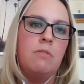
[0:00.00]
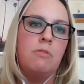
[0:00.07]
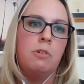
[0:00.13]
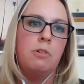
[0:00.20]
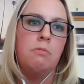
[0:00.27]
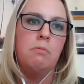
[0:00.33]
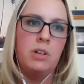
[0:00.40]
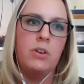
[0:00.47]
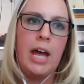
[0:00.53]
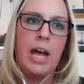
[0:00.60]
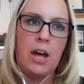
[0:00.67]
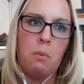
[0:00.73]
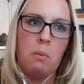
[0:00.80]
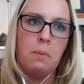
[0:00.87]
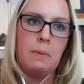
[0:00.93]
They're looking
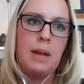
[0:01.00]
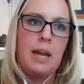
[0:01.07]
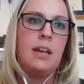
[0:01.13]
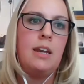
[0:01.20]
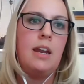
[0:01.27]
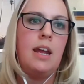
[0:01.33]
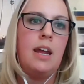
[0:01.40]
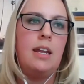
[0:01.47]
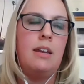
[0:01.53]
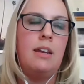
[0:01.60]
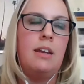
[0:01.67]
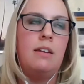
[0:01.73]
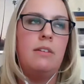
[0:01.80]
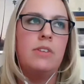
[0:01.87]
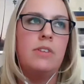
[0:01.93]
for real help.
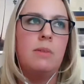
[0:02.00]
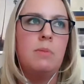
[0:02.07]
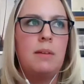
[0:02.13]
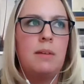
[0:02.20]
And